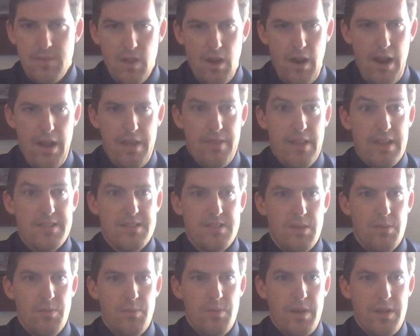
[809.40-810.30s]
Right, and that's
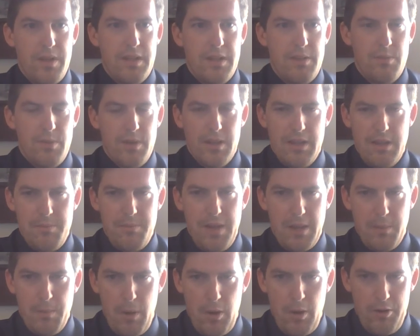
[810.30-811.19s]
a really, really
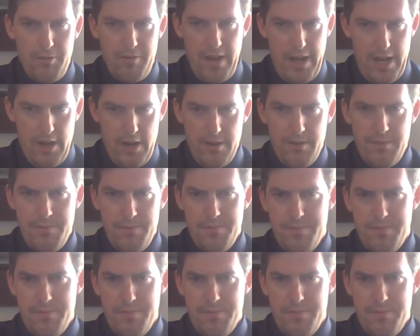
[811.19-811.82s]
big motivator.